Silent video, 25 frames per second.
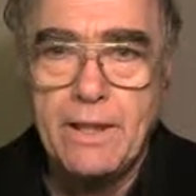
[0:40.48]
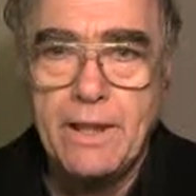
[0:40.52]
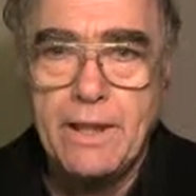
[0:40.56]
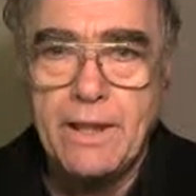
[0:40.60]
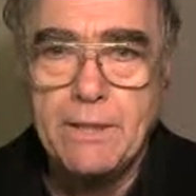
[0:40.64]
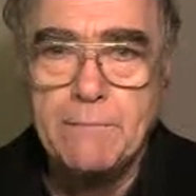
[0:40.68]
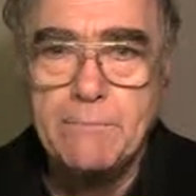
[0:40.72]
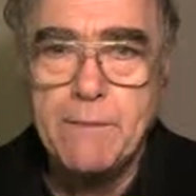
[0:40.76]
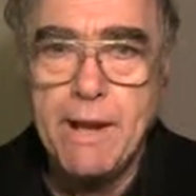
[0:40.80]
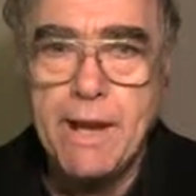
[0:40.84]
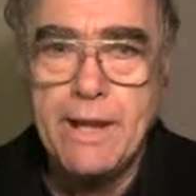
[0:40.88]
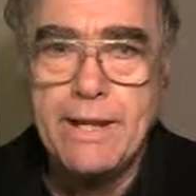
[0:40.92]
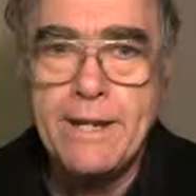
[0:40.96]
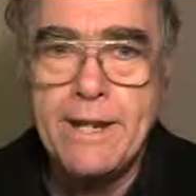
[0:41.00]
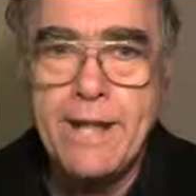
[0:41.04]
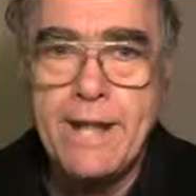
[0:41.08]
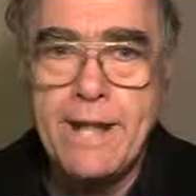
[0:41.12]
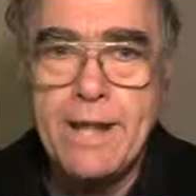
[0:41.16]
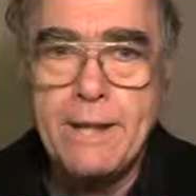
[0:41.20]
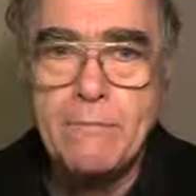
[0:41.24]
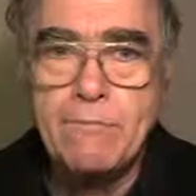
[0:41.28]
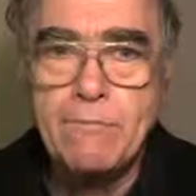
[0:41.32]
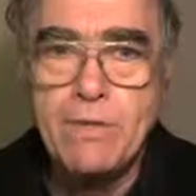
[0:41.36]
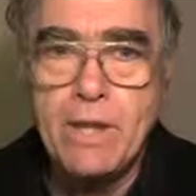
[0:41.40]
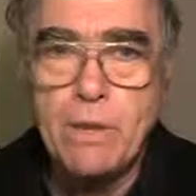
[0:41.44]
In my
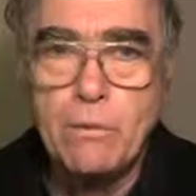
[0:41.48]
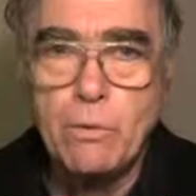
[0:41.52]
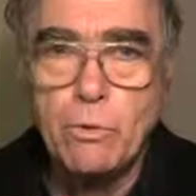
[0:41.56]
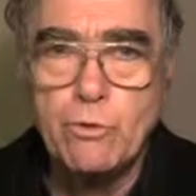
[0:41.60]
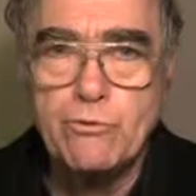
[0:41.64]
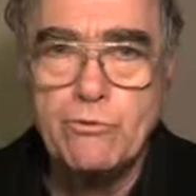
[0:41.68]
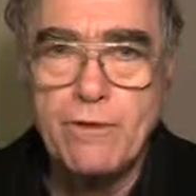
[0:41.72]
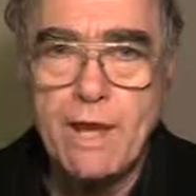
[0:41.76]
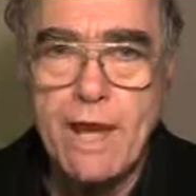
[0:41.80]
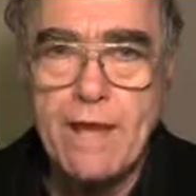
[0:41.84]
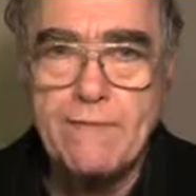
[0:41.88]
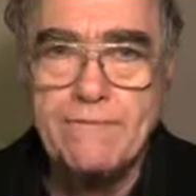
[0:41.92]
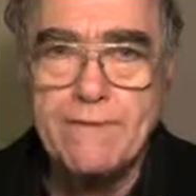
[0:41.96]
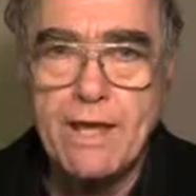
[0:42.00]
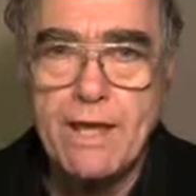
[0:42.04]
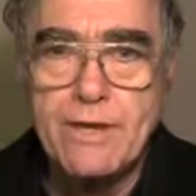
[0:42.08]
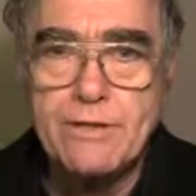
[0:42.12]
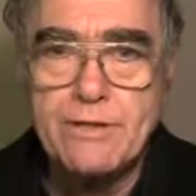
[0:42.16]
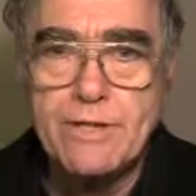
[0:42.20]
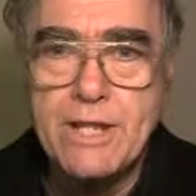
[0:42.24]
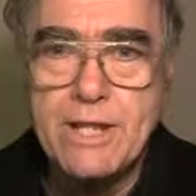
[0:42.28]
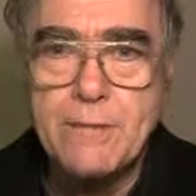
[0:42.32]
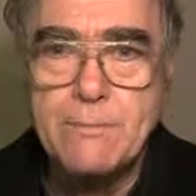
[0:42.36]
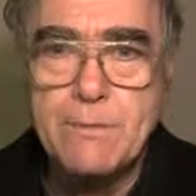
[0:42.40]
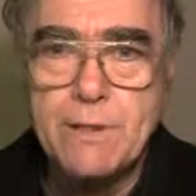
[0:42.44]
name they will drive
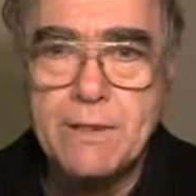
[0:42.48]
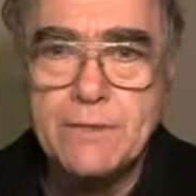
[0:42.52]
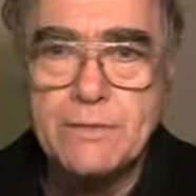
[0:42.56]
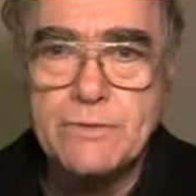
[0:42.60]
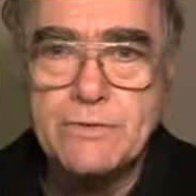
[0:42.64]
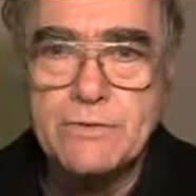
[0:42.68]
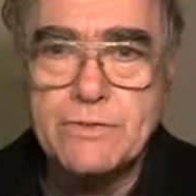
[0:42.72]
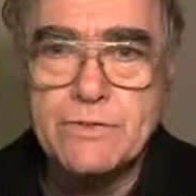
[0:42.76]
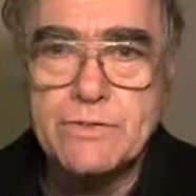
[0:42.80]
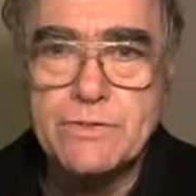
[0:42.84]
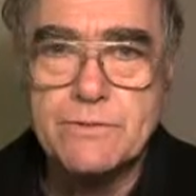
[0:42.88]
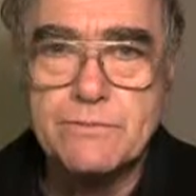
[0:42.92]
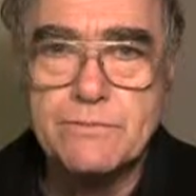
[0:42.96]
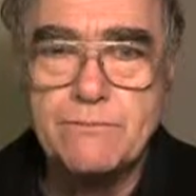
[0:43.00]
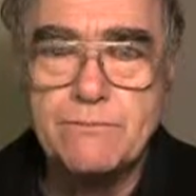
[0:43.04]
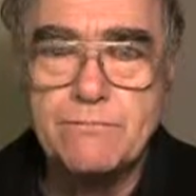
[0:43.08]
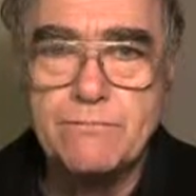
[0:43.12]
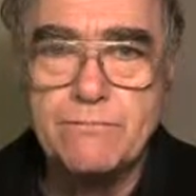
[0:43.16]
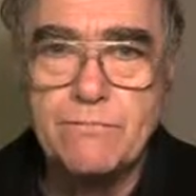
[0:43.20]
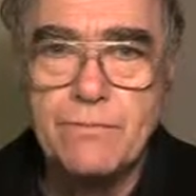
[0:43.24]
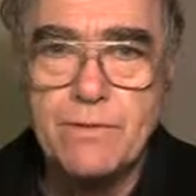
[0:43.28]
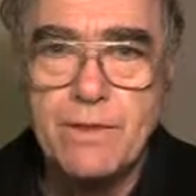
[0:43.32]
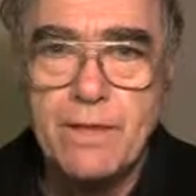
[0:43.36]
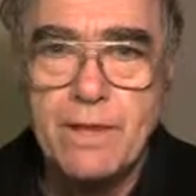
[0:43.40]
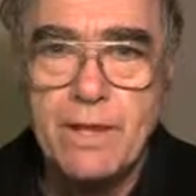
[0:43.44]
out demons.
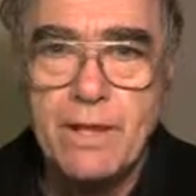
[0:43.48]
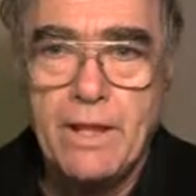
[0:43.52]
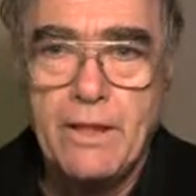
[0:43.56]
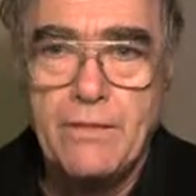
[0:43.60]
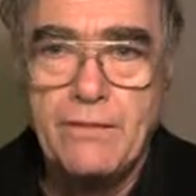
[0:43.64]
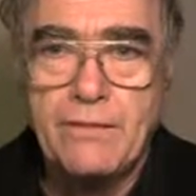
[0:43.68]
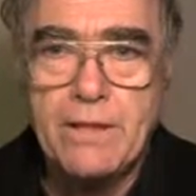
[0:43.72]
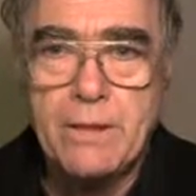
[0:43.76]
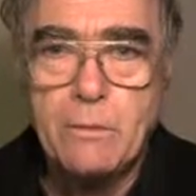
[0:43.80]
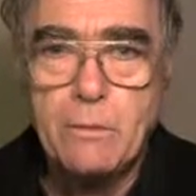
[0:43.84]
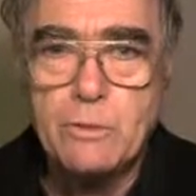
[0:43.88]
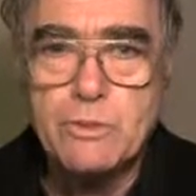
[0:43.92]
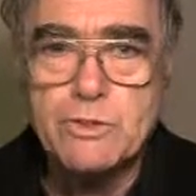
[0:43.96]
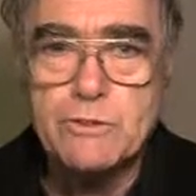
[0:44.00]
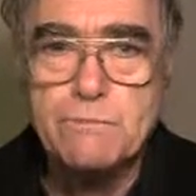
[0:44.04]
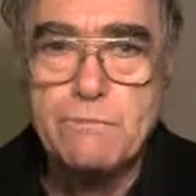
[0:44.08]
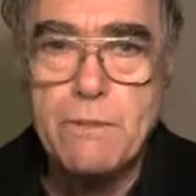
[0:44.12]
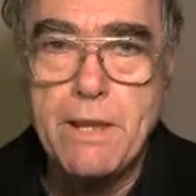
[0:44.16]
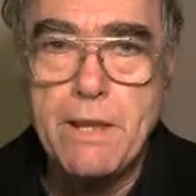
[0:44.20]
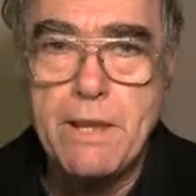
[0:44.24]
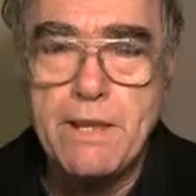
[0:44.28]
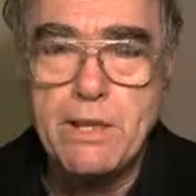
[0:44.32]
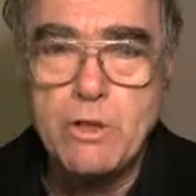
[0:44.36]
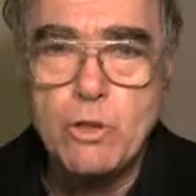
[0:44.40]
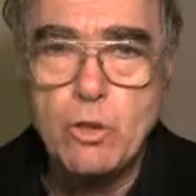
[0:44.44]
They will
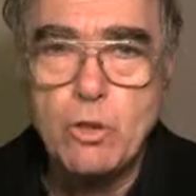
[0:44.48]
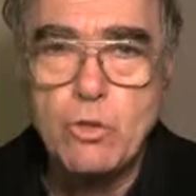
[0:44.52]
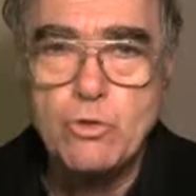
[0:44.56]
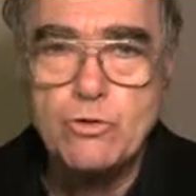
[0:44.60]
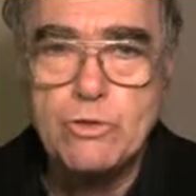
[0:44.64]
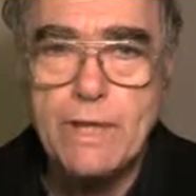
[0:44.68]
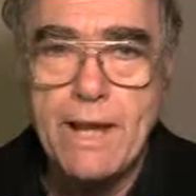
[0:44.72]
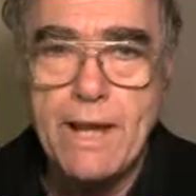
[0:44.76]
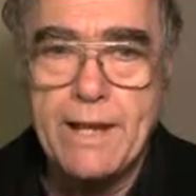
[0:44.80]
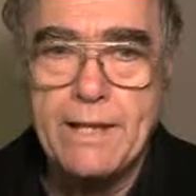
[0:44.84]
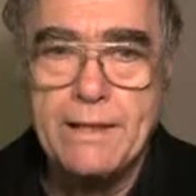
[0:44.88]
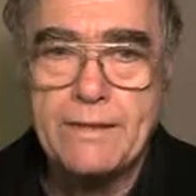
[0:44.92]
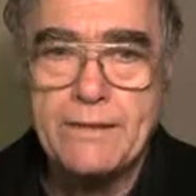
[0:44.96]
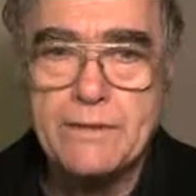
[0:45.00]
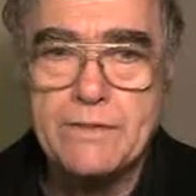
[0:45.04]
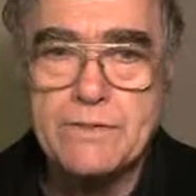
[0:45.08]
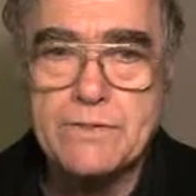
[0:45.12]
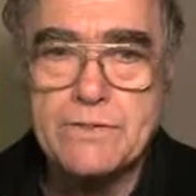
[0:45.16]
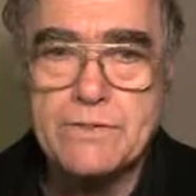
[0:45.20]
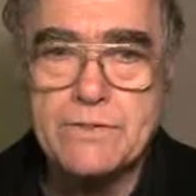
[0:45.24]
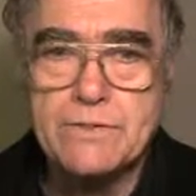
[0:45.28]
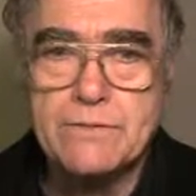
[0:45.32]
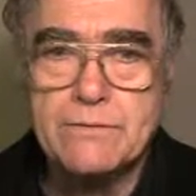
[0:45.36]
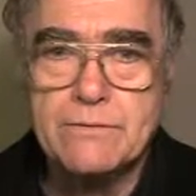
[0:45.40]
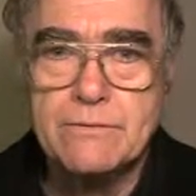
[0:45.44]
speak in new
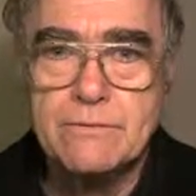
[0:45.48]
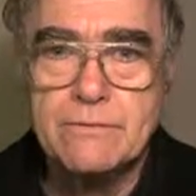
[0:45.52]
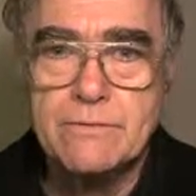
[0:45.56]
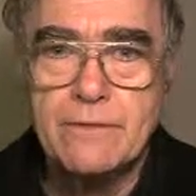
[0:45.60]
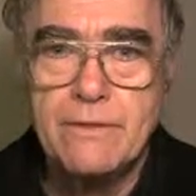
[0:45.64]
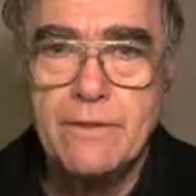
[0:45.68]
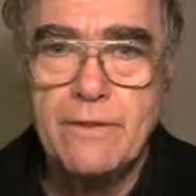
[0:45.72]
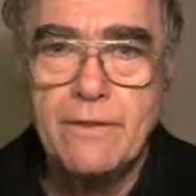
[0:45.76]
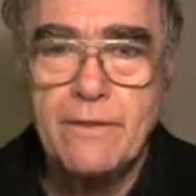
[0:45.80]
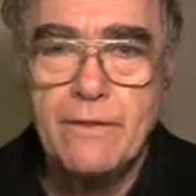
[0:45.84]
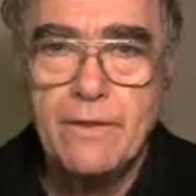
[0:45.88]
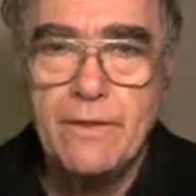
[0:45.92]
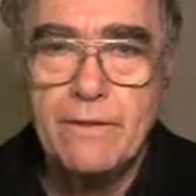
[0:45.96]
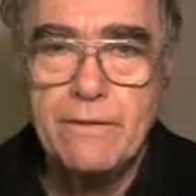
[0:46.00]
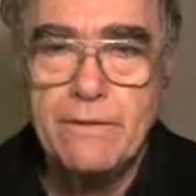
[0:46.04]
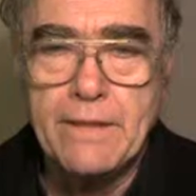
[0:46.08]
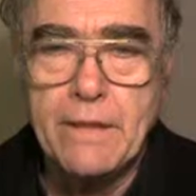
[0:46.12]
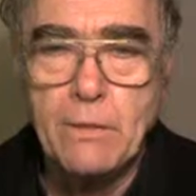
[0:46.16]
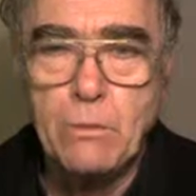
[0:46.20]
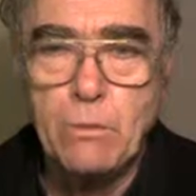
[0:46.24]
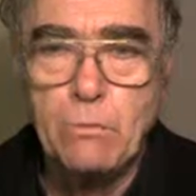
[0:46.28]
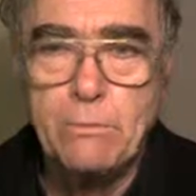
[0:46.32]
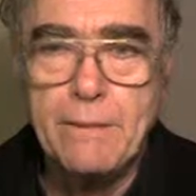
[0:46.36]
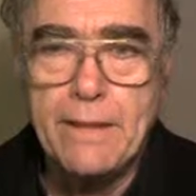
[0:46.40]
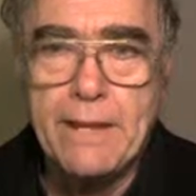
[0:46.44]
tongues. They
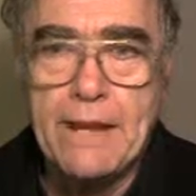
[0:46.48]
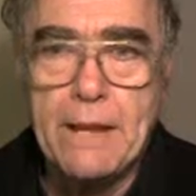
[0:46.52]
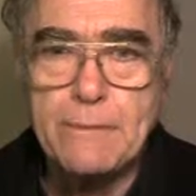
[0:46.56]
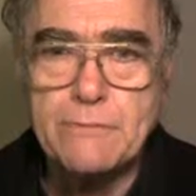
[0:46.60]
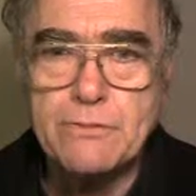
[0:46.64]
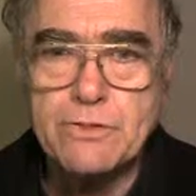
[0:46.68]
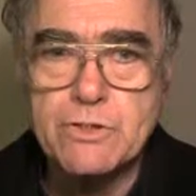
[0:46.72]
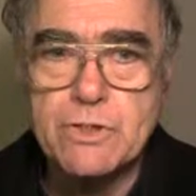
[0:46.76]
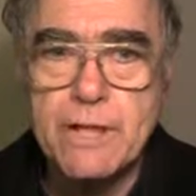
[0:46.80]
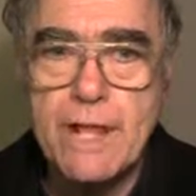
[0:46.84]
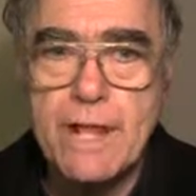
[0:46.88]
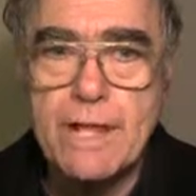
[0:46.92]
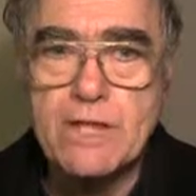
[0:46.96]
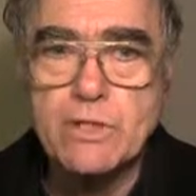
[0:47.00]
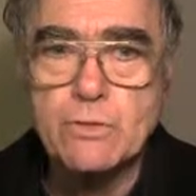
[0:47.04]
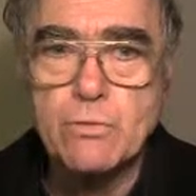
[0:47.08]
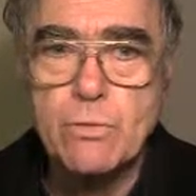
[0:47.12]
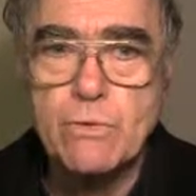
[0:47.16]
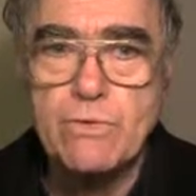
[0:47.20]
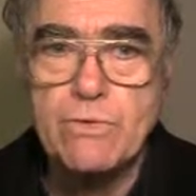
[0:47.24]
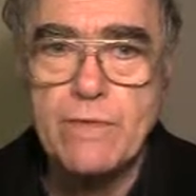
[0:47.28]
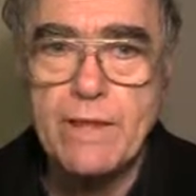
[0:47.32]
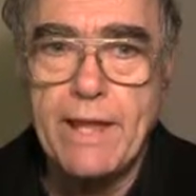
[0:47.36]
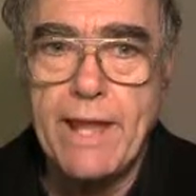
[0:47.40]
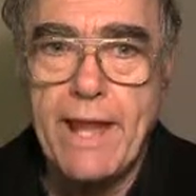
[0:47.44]
will pick up snakes
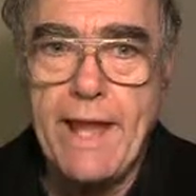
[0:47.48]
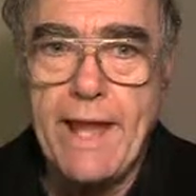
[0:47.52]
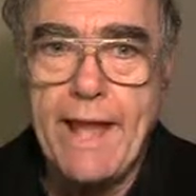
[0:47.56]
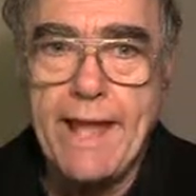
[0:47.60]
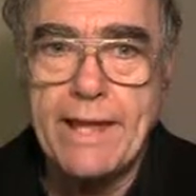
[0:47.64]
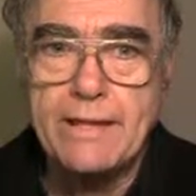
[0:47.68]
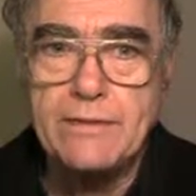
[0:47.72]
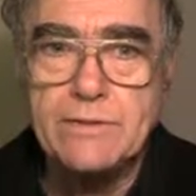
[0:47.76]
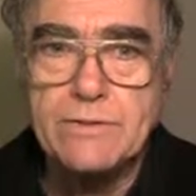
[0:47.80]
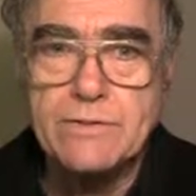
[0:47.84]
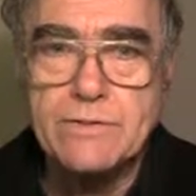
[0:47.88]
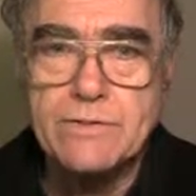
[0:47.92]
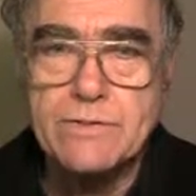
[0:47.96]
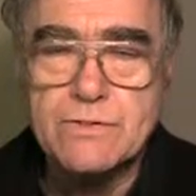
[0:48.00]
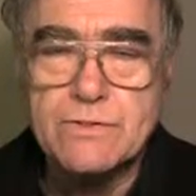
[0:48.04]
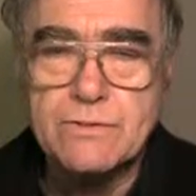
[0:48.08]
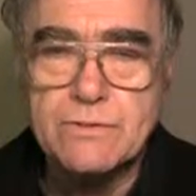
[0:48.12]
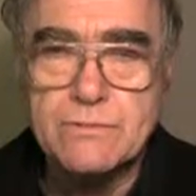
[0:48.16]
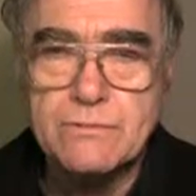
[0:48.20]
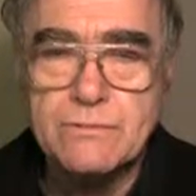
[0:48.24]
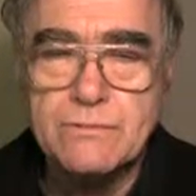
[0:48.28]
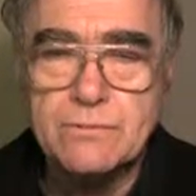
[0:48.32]
with their hands.